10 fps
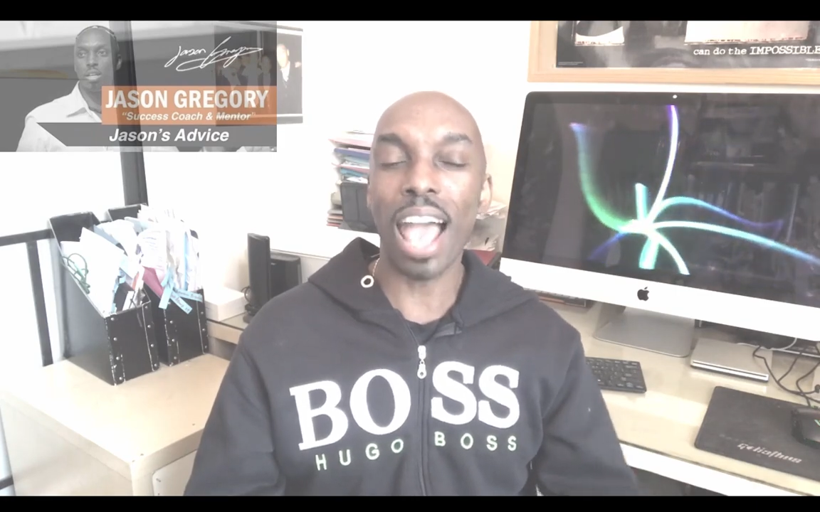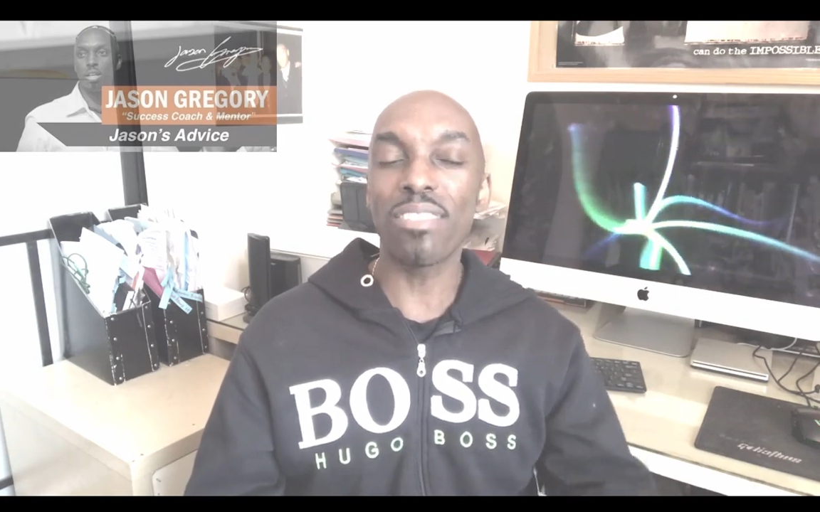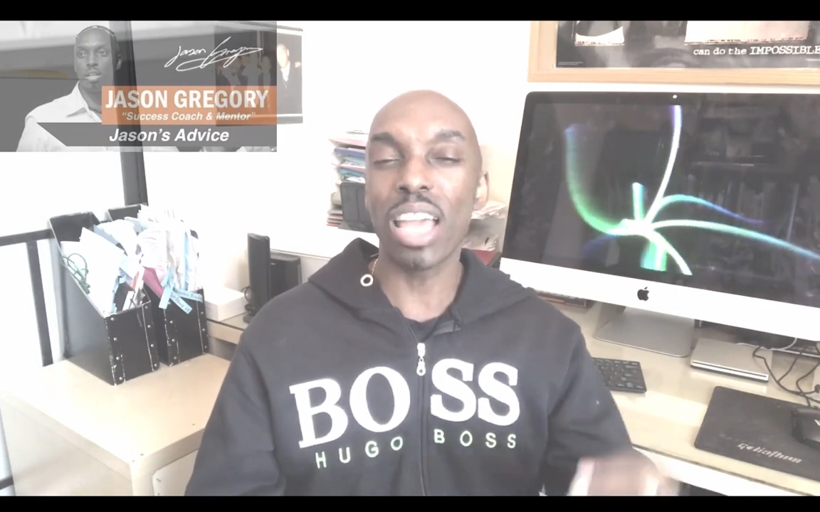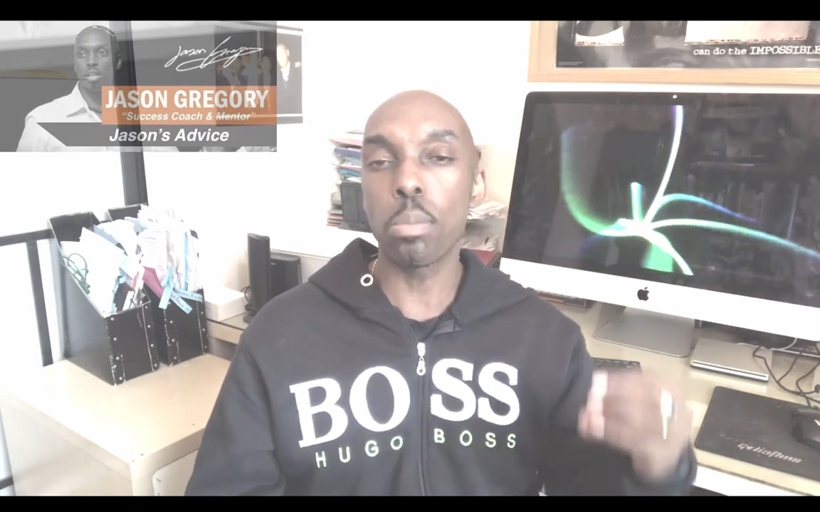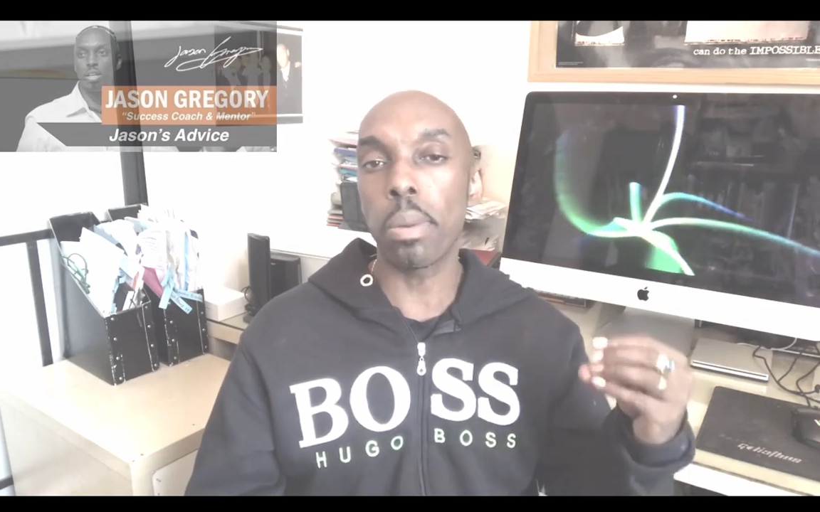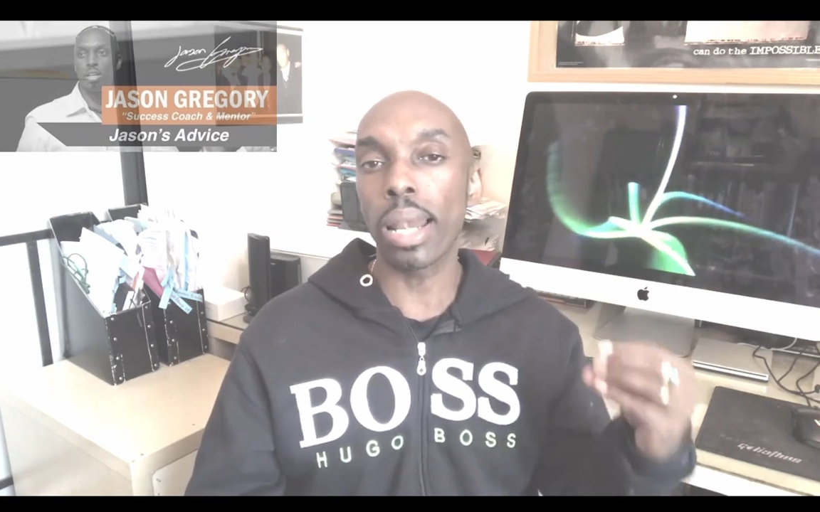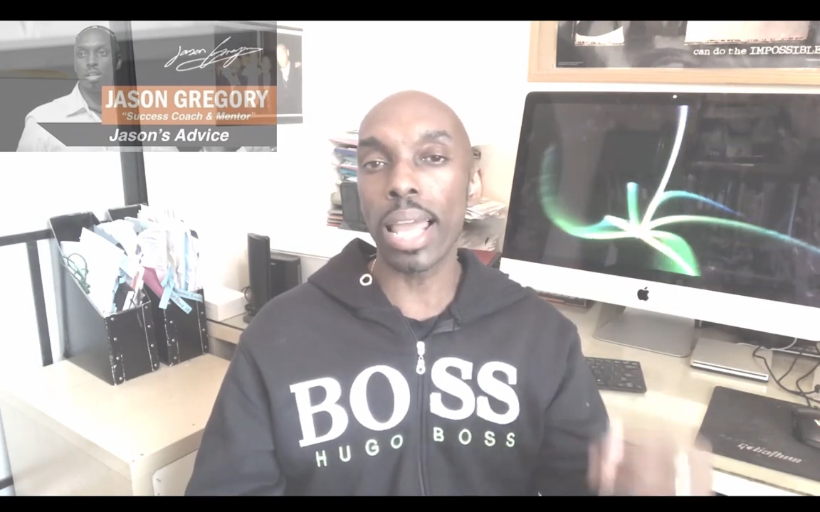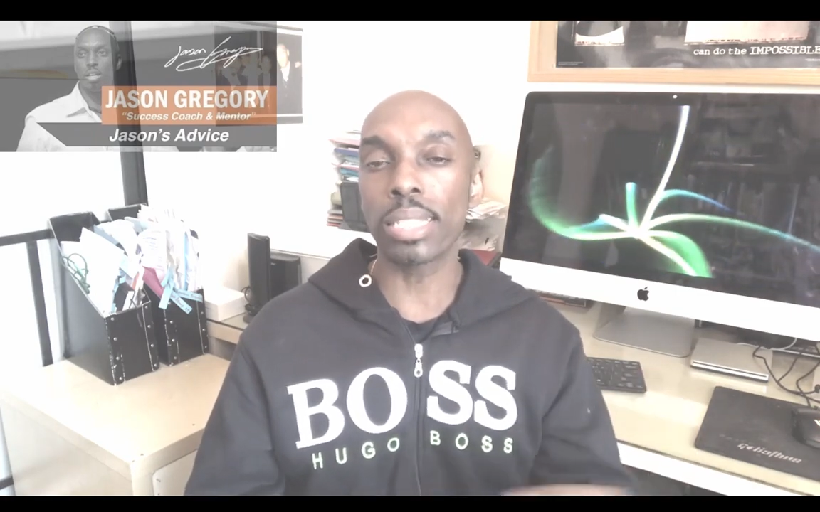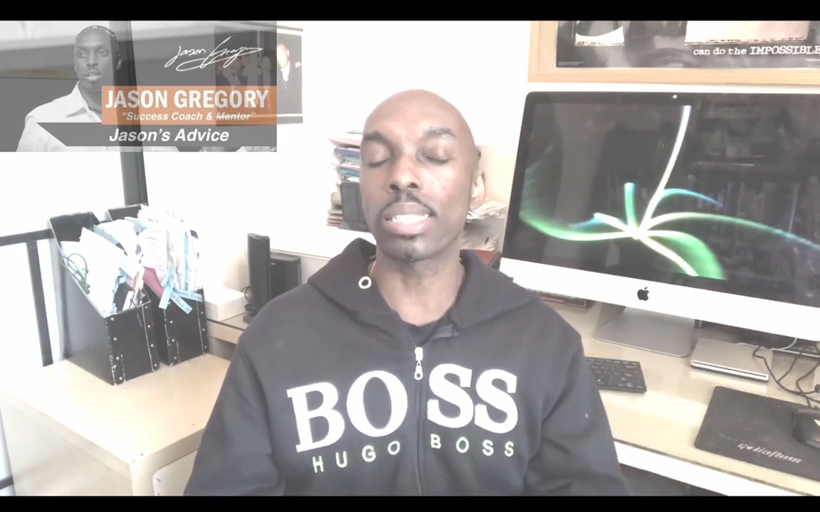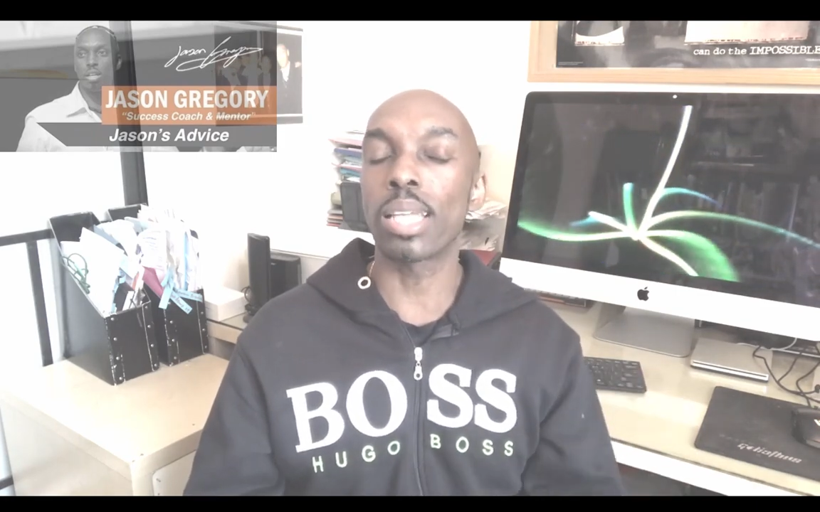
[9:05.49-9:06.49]
Have a
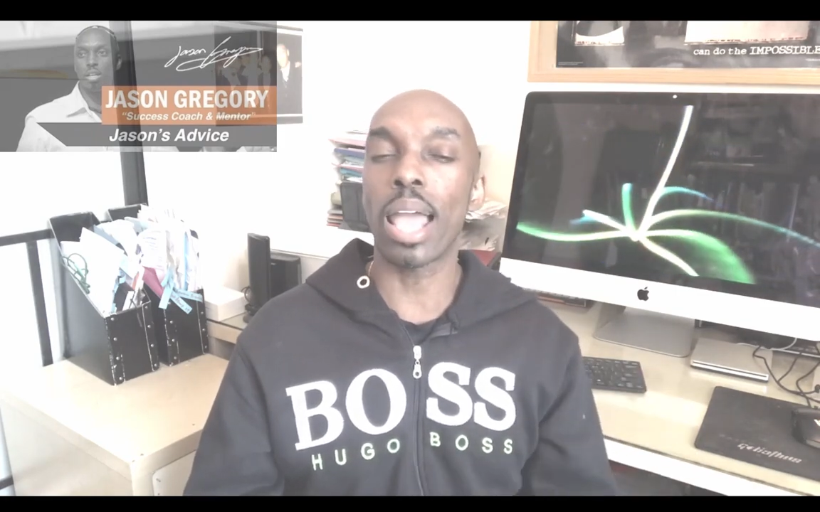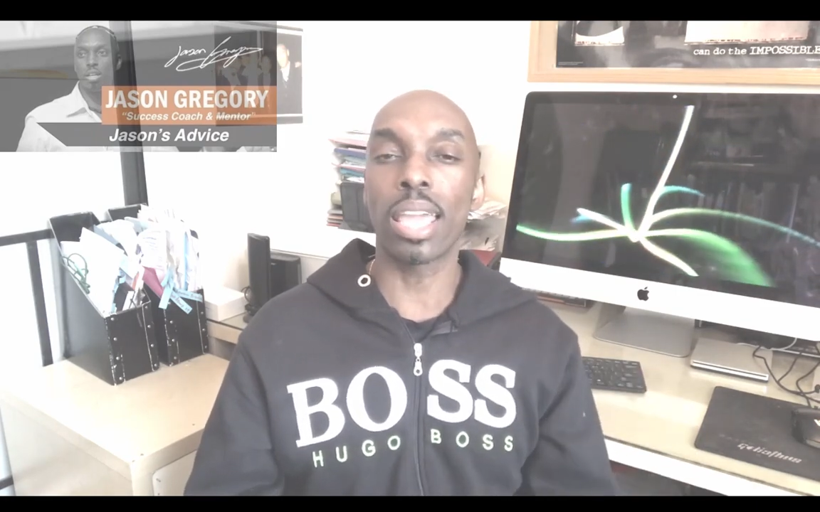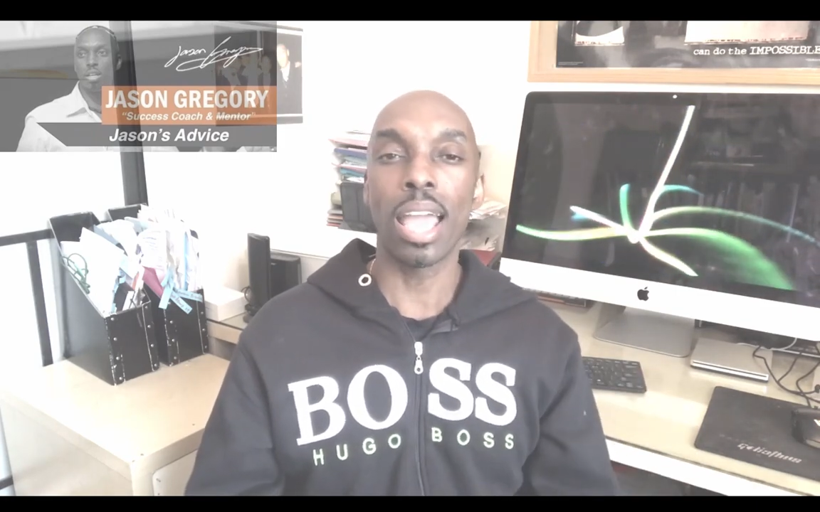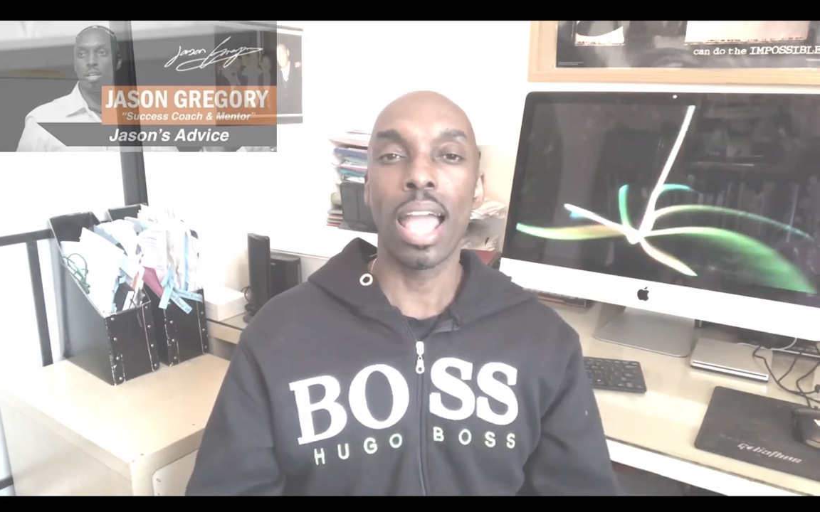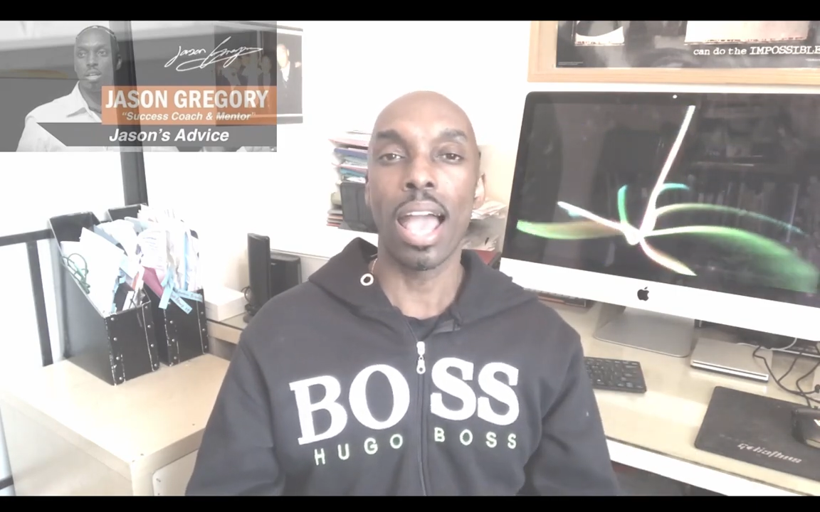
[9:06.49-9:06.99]
blessed day,